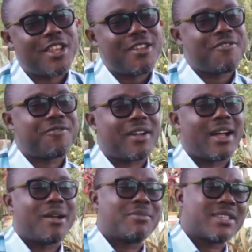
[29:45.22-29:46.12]
if
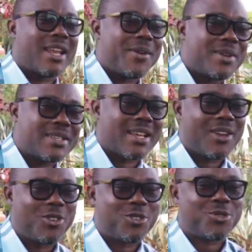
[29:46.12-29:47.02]
salaries
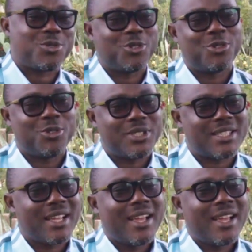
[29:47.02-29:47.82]
are not too good,